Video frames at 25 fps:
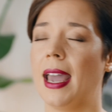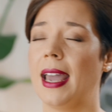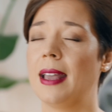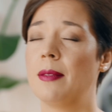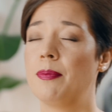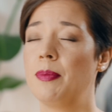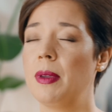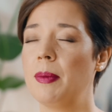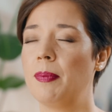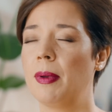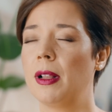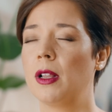
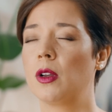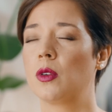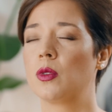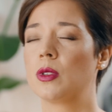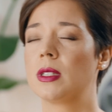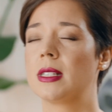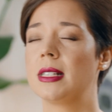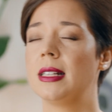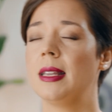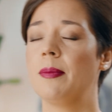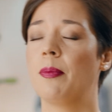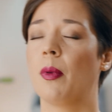And people who
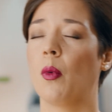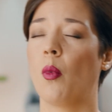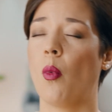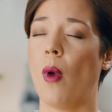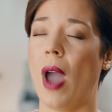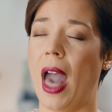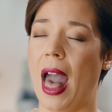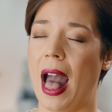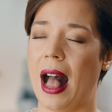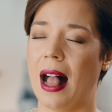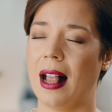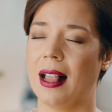sleep
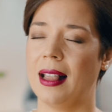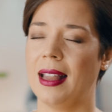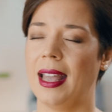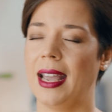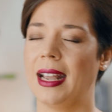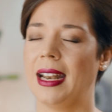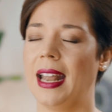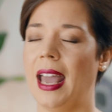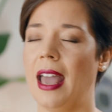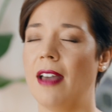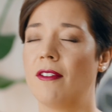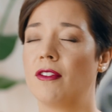well
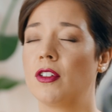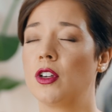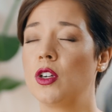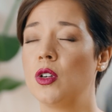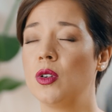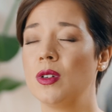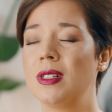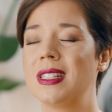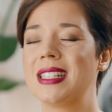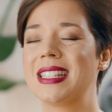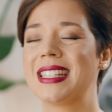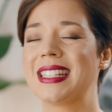and have
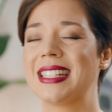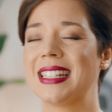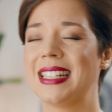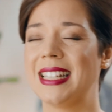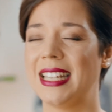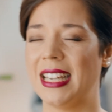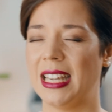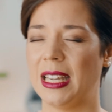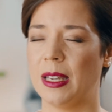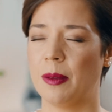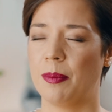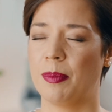good
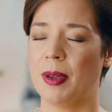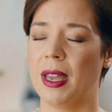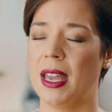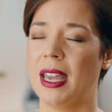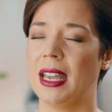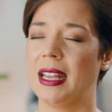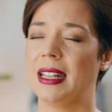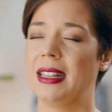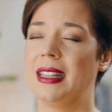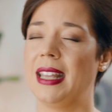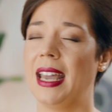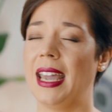sleep,
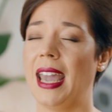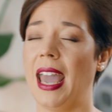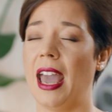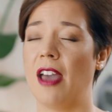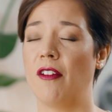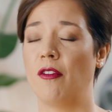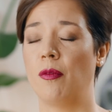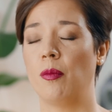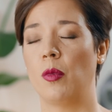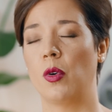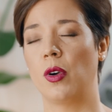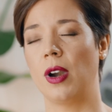they
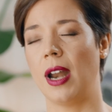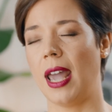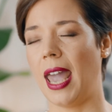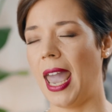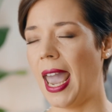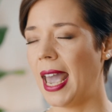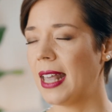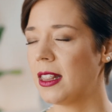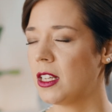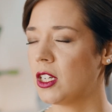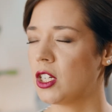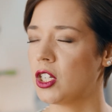have more
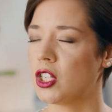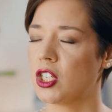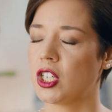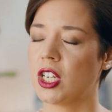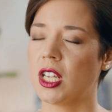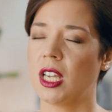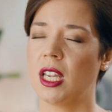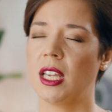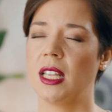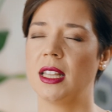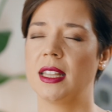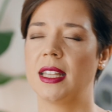
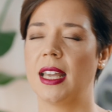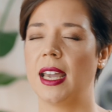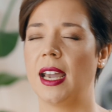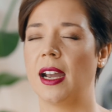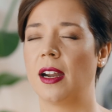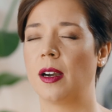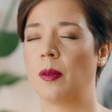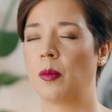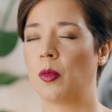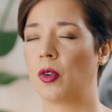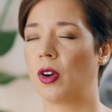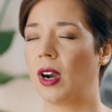energy, they
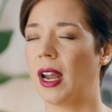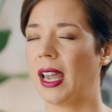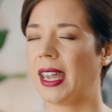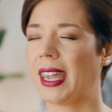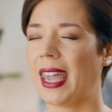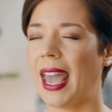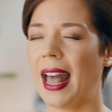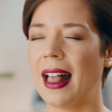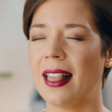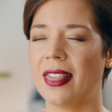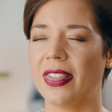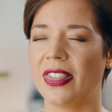are more
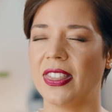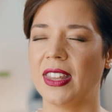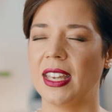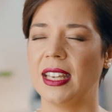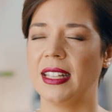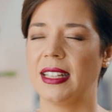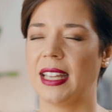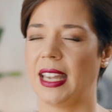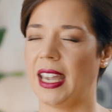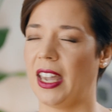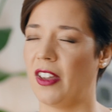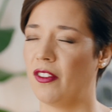healthy,
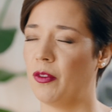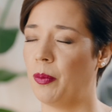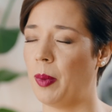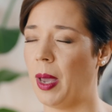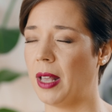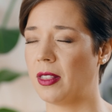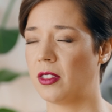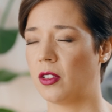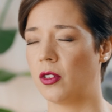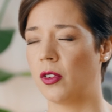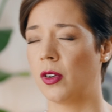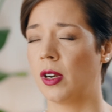they have
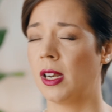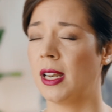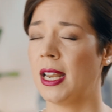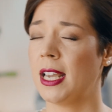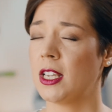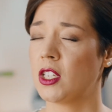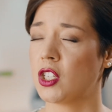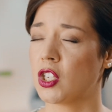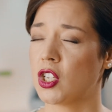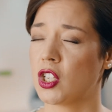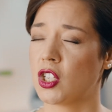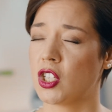better
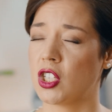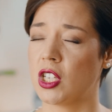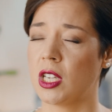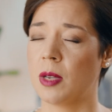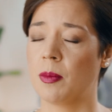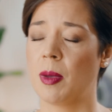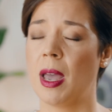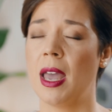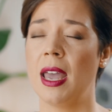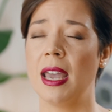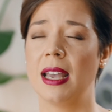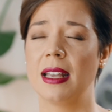
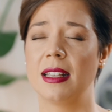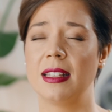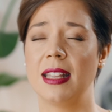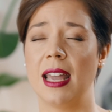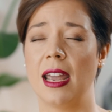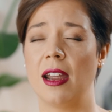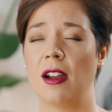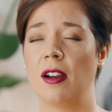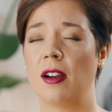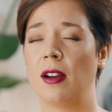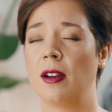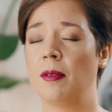relationship,
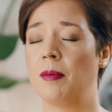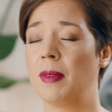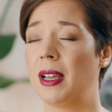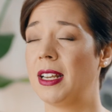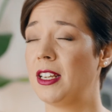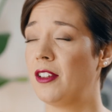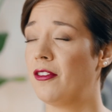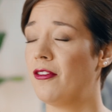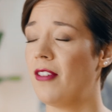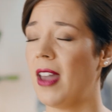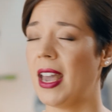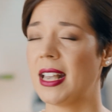they are
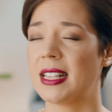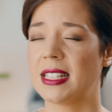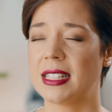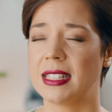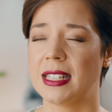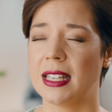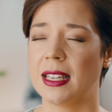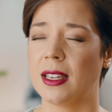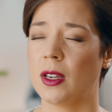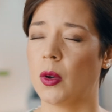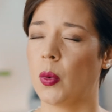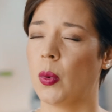
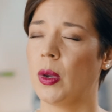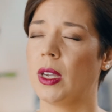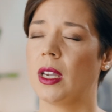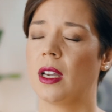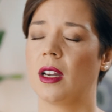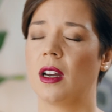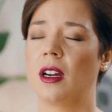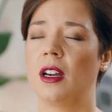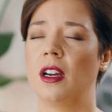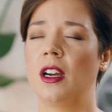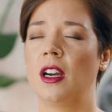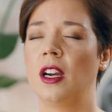manifesting
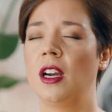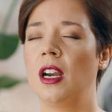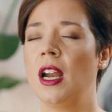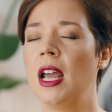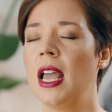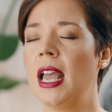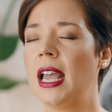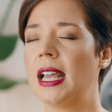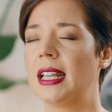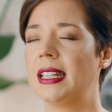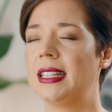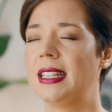quicker,
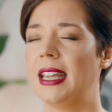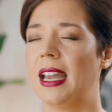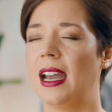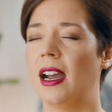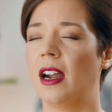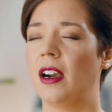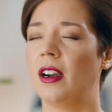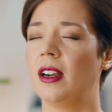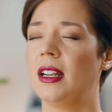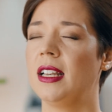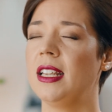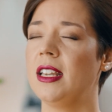they
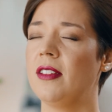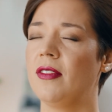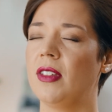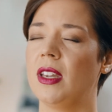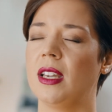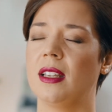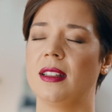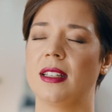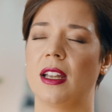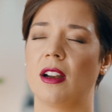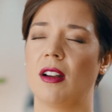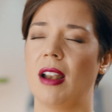are
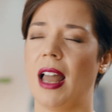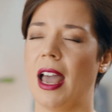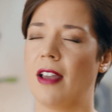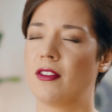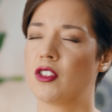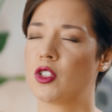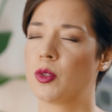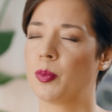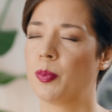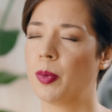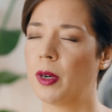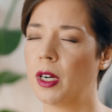living their
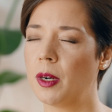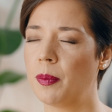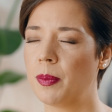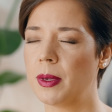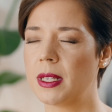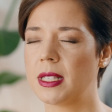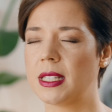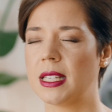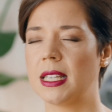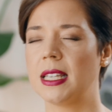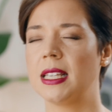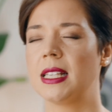life's
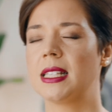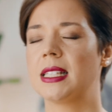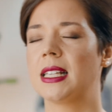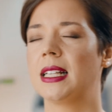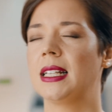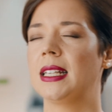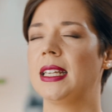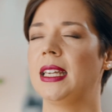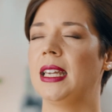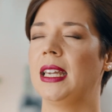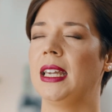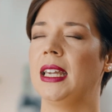purpose
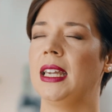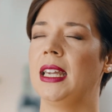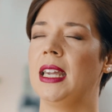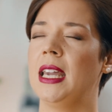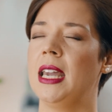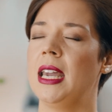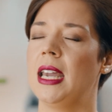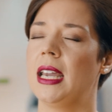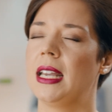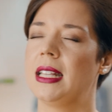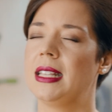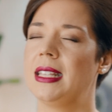easily,
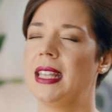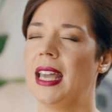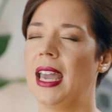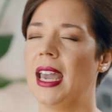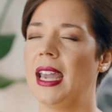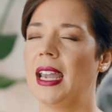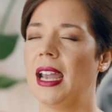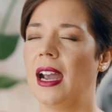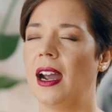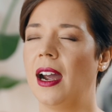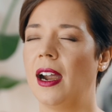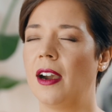
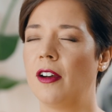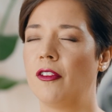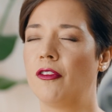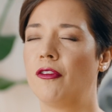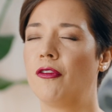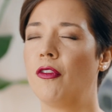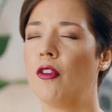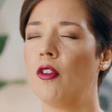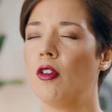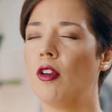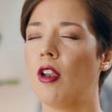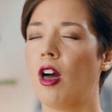they are
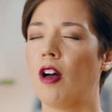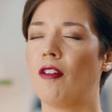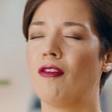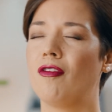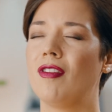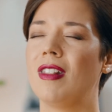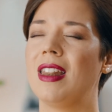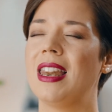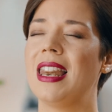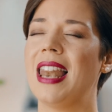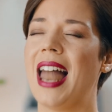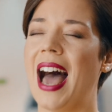full of
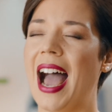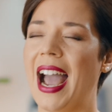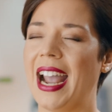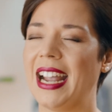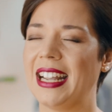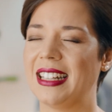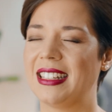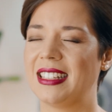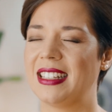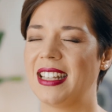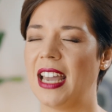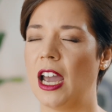
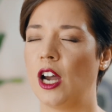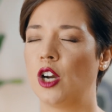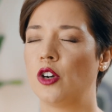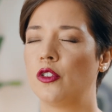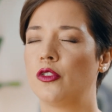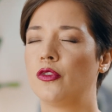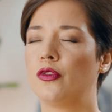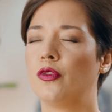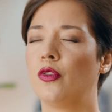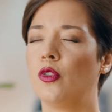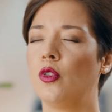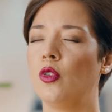light, they are
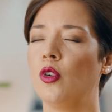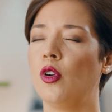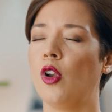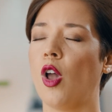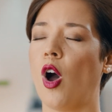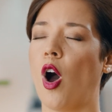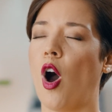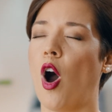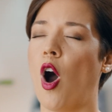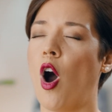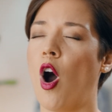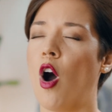
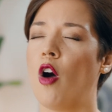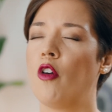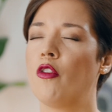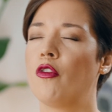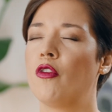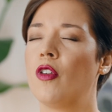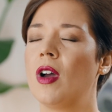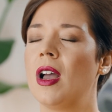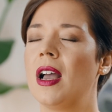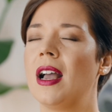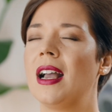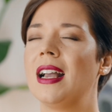full
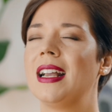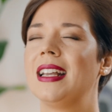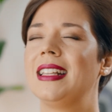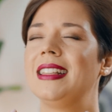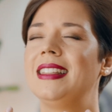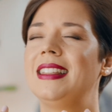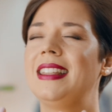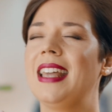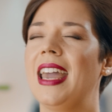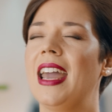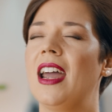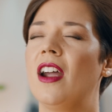of
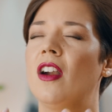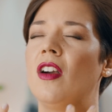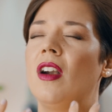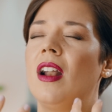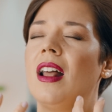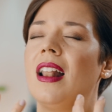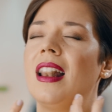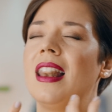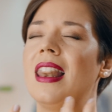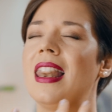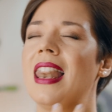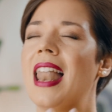
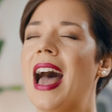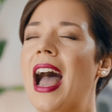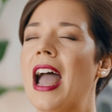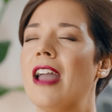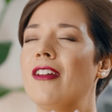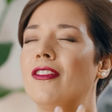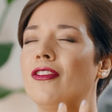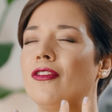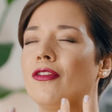their life